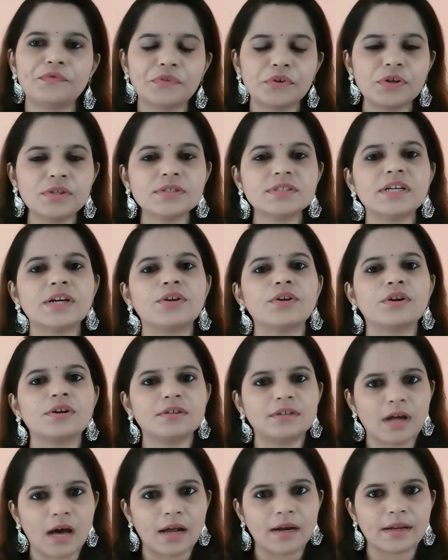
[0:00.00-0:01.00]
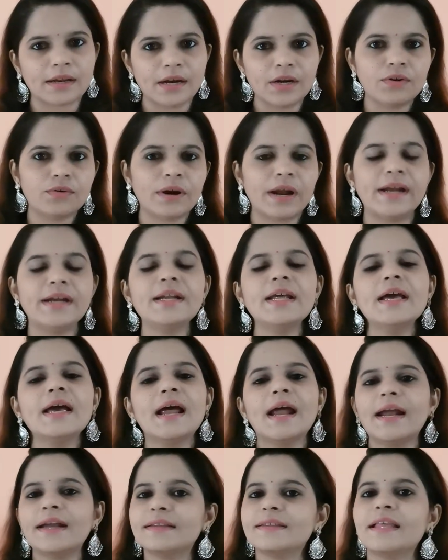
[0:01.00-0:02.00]
first set your target,
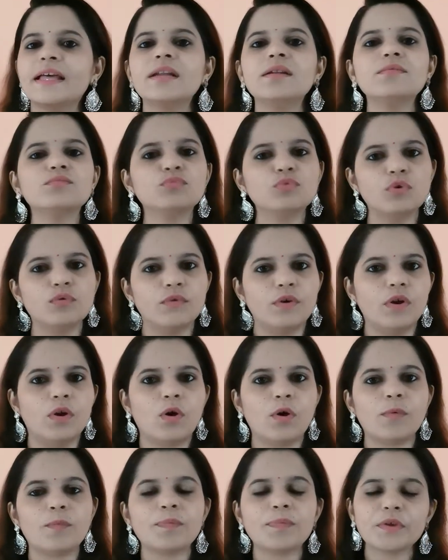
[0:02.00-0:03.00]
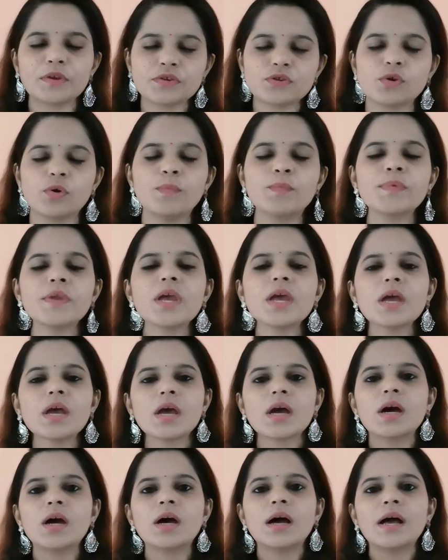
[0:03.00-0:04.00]
right, and then move along. So
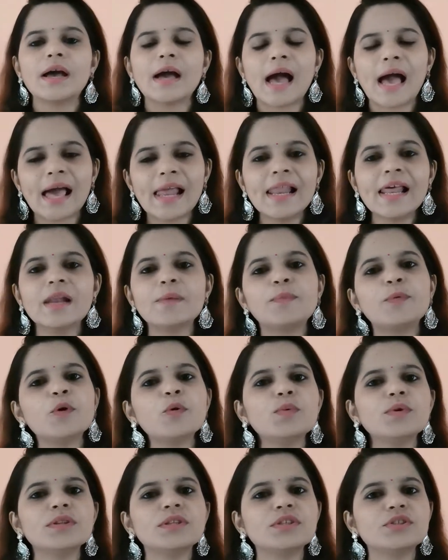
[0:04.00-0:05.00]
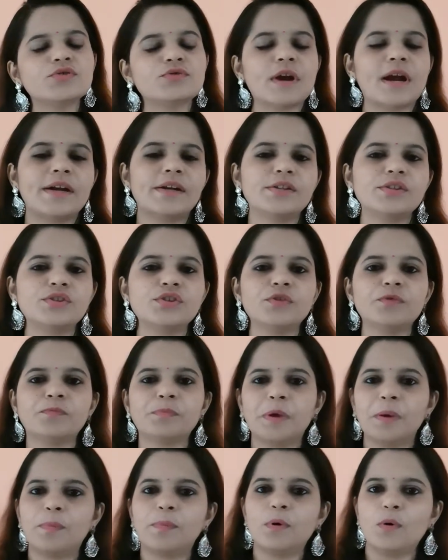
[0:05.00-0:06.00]
I'll help you with the strategy of
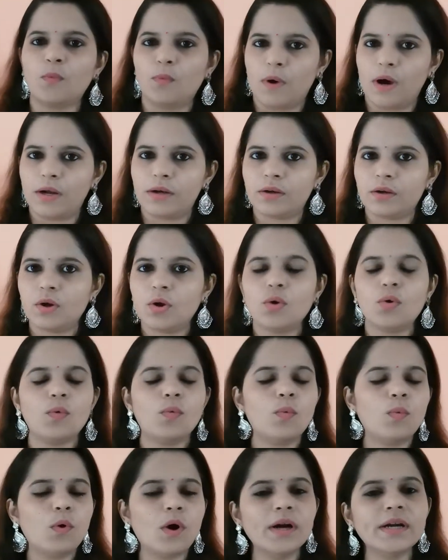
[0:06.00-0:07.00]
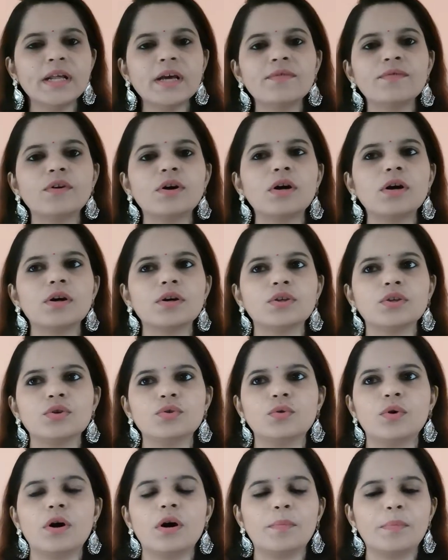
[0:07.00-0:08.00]
paper 1. Whatever
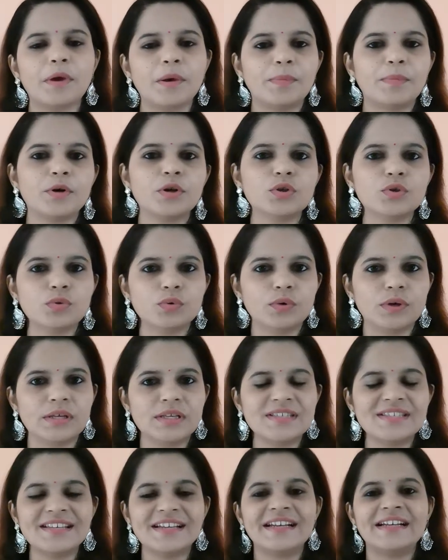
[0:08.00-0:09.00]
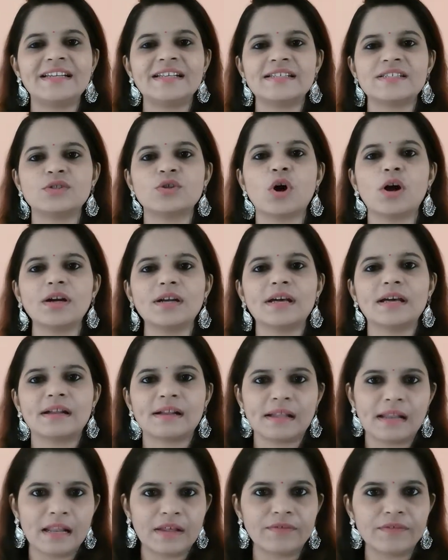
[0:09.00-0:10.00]
your paper 2 is, it is not
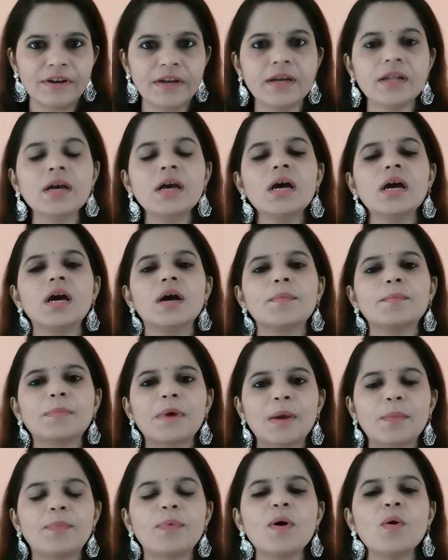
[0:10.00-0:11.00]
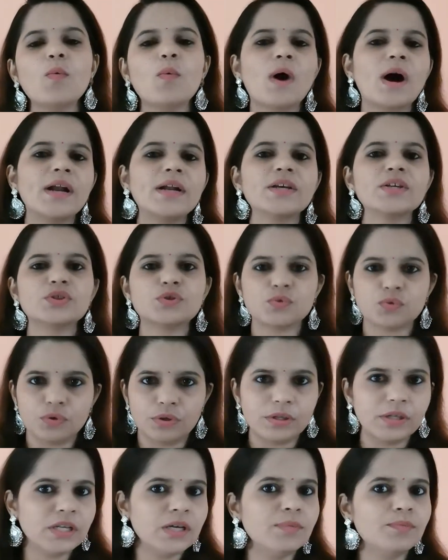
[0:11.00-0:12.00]
relevant. Paper 1 is
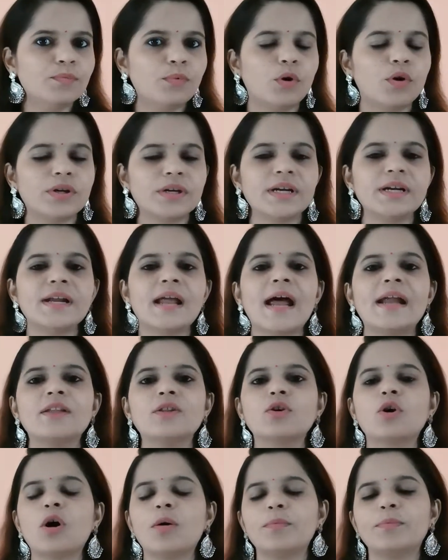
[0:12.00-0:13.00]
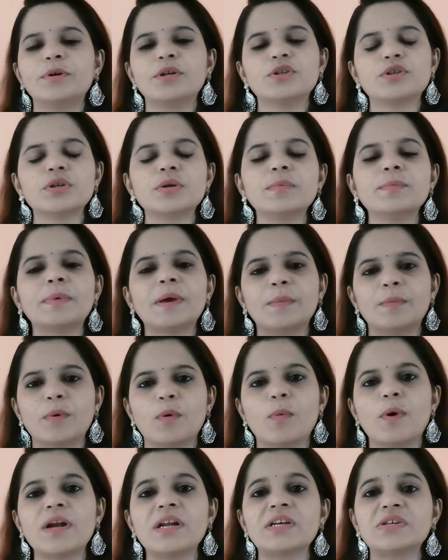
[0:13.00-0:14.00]
really important, and the competition in
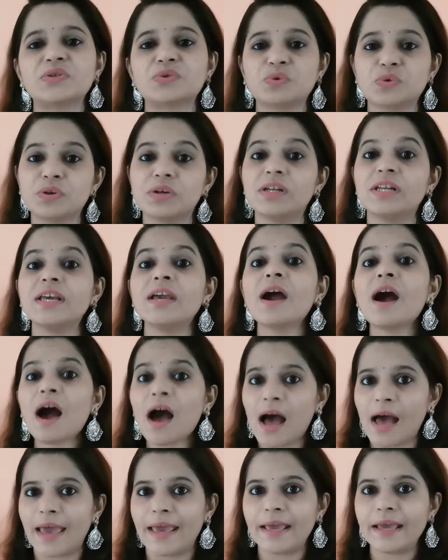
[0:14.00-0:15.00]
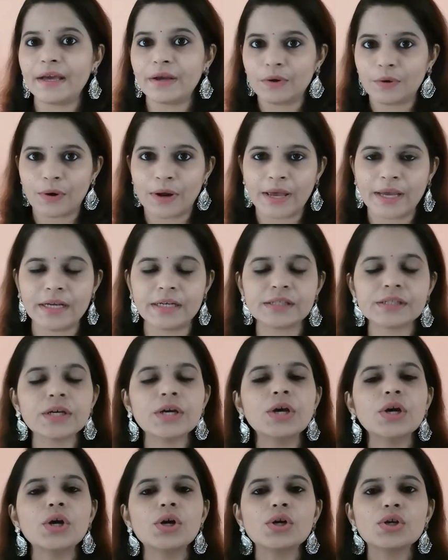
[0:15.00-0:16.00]
paper 1 is really high,
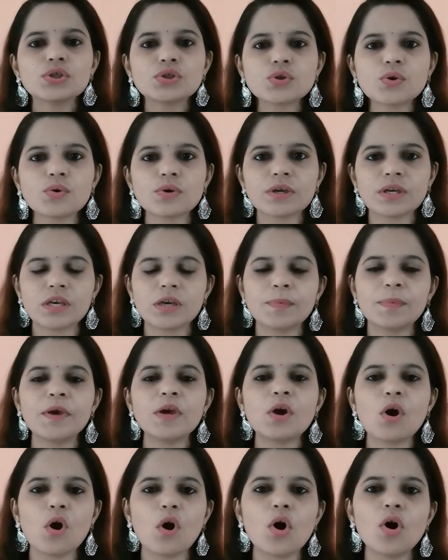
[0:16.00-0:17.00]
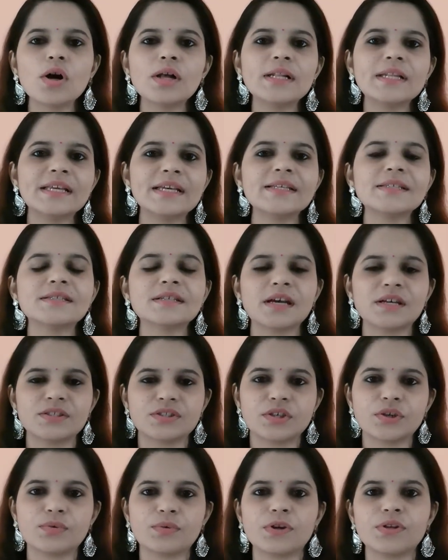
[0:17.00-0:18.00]
right? So keeping all these
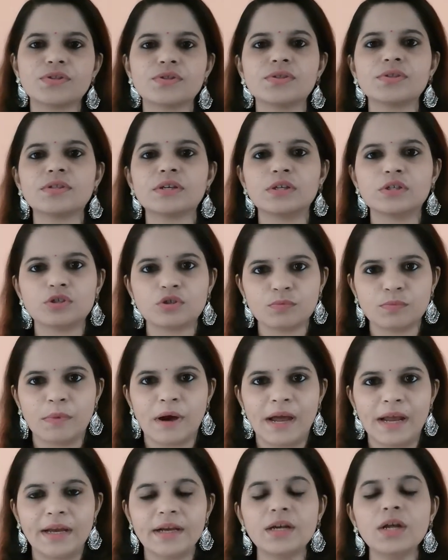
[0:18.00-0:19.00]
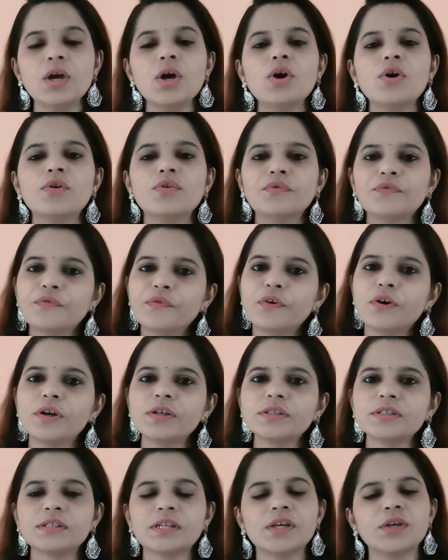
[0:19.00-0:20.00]
considerations into mind,
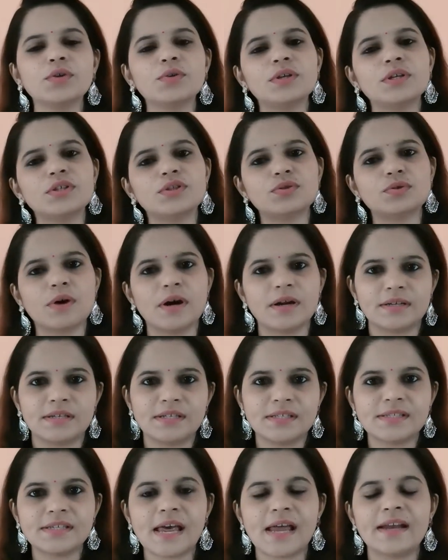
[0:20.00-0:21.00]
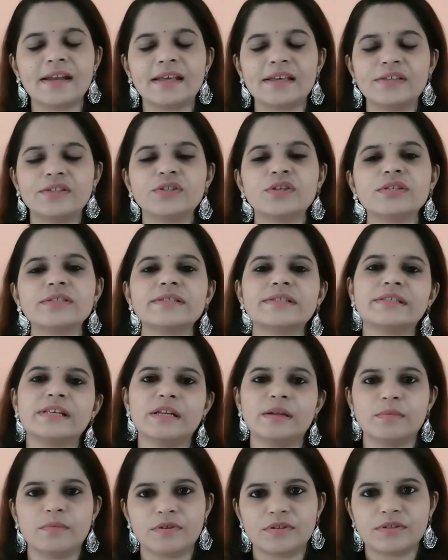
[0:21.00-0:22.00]
first thing you need to understand is your
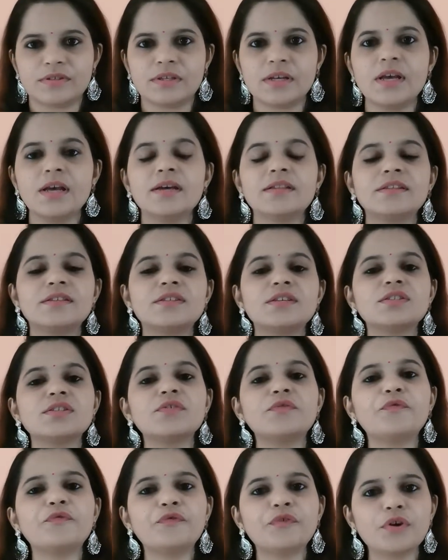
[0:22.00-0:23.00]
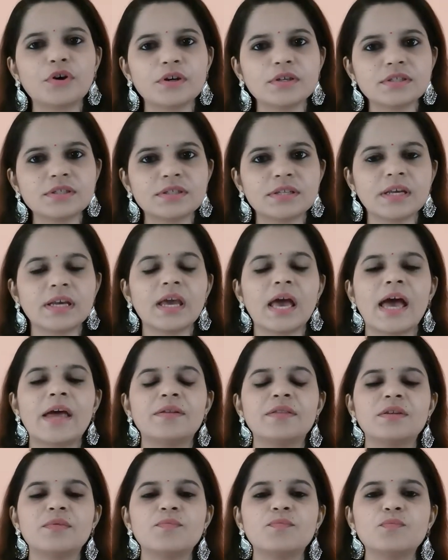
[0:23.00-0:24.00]
syllabus. This is the first thing
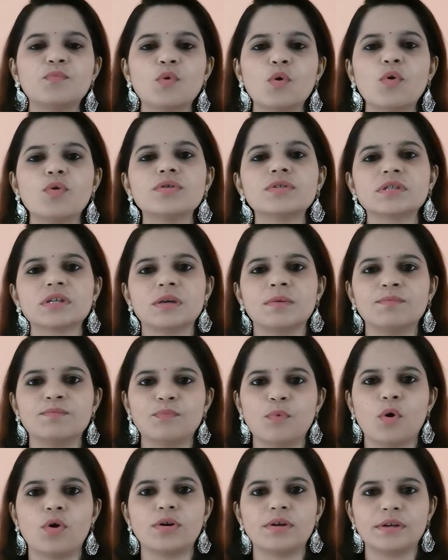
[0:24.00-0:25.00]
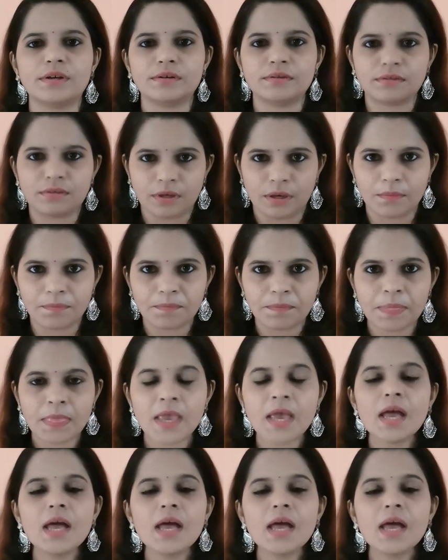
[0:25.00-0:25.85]
and the most important thing.